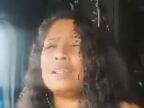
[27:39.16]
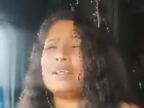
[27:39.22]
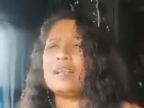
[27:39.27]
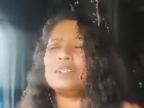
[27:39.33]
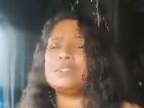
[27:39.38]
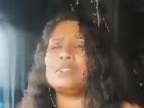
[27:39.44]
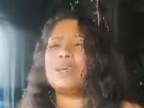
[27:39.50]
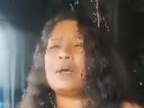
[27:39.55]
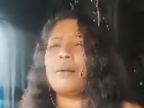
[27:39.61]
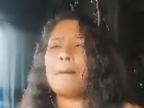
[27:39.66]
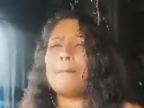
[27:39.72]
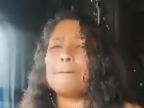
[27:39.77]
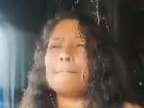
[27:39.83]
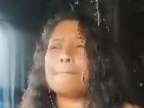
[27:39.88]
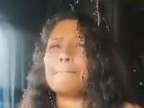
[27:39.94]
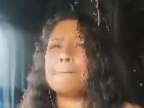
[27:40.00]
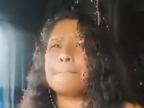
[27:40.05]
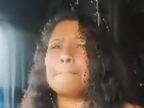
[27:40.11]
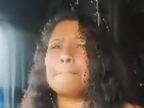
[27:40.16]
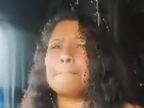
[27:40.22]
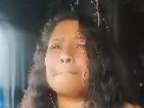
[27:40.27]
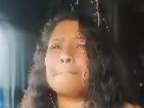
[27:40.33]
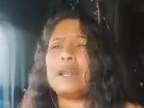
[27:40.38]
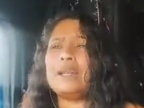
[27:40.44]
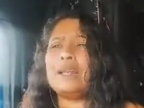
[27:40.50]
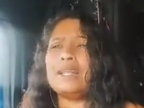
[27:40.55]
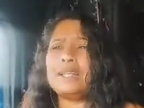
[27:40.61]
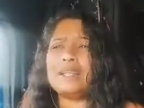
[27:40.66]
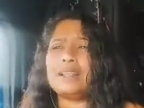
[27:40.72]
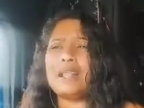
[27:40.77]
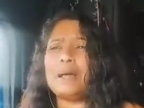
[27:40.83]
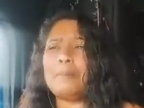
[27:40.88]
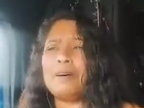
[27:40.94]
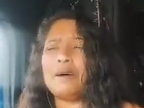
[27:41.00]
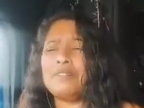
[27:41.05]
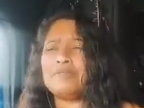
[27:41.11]
a little above the knee but
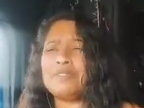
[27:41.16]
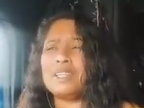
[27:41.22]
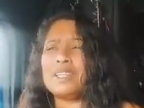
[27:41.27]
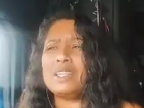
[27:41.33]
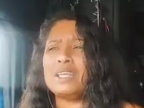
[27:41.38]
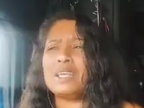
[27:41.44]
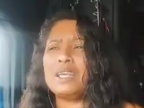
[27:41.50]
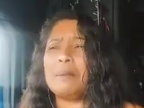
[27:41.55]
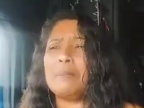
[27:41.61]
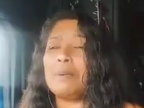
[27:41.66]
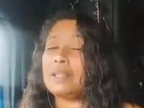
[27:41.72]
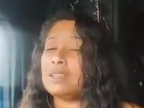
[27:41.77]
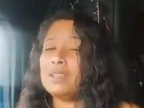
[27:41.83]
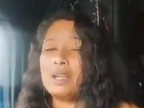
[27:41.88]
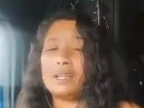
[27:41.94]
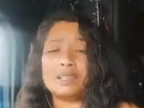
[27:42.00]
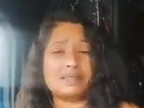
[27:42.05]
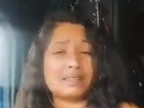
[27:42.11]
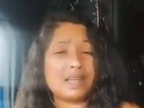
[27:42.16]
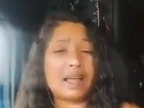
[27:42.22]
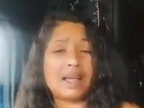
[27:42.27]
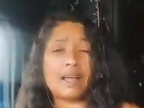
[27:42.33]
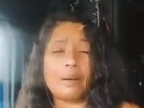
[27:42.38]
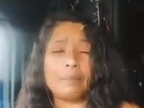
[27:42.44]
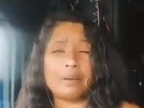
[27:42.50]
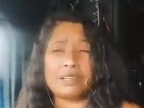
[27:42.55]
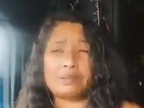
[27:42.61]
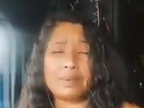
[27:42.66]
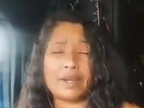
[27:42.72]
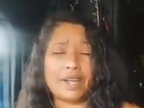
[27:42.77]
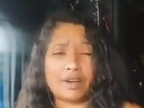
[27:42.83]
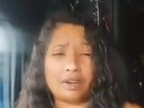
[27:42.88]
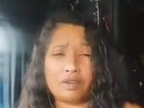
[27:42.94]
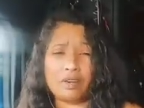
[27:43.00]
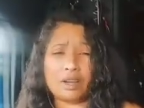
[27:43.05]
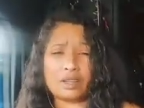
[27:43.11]
not as high up as by your crotch.
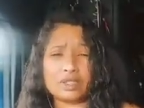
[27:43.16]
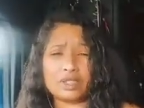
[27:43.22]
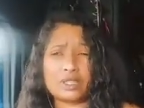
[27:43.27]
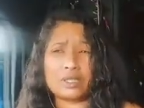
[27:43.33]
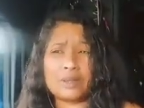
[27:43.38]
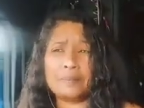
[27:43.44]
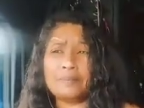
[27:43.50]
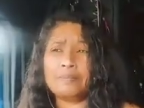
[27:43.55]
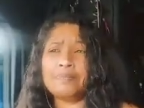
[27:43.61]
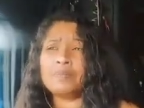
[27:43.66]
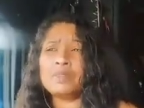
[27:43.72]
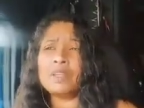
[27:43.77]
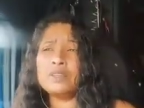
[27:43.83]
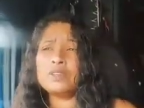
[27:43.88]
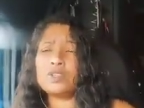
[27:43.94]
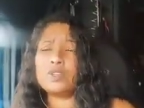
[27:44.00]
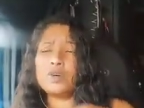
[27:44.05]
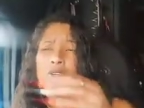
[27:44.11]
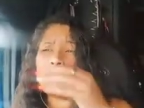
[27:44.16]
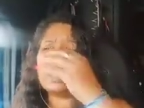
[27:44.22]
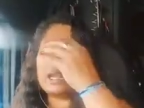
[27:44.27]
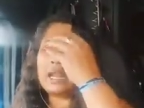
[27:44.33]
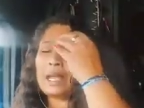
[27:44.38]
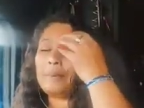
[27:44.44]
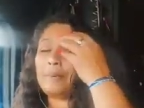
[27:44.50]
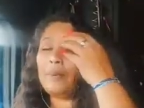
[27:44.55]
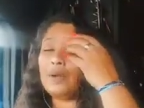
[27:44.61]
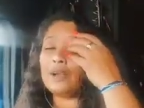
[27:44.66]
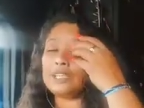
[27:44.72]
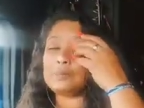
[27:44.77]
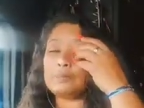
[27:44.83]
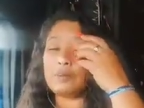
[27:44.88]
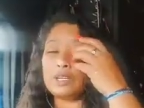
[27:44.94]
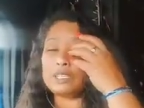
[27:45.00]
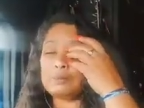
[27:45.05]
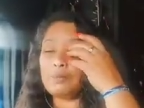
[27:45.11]
So the Lipo Express brand that I
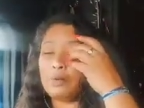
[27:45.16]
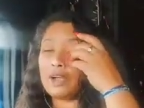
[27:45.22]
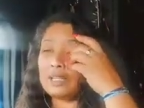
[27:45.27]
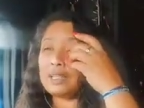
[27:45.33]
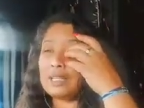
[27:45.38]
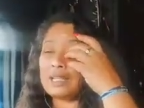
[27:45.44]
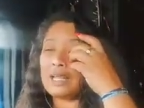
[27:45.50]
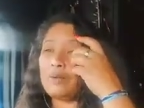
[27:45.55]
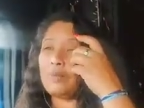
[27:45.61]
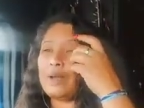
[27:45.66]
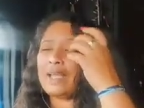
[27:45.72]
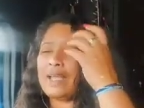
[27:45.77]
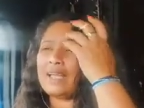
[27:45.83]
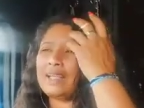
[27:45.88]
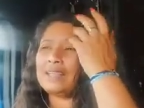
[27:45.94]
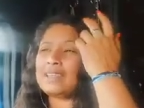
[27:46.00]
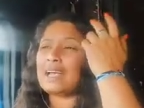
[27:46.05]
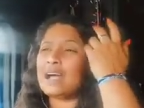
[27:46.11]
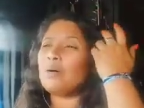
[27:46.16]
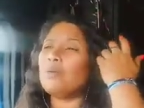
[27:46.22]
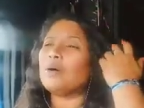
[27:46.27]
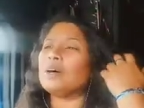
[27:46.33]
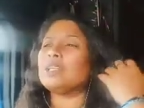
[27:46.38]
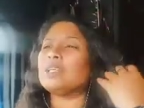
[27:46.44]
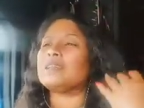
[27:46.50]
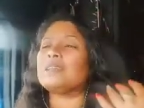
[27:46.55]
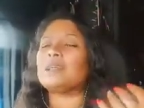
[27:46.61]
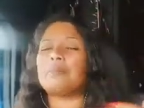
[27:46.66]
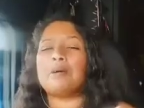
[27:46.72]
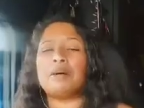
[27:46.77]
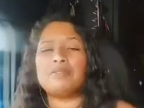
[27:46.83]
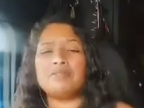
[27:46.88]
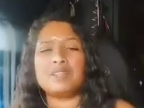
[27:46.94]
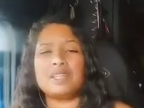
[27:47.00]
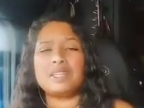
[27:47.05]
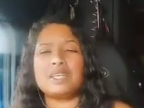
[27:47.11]
wear, that one is above the knee but not
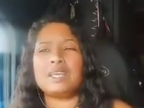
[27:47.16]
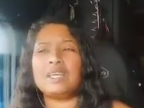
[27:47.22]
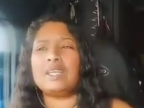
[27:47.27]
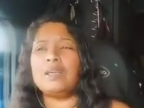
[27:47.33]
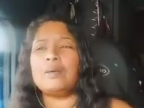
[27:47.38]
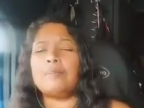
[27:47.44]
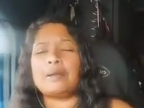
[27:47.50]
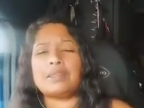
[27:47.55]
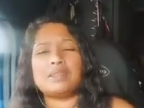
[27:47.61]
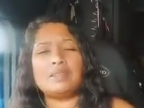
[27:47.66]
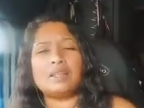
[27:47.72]
up by the crotch.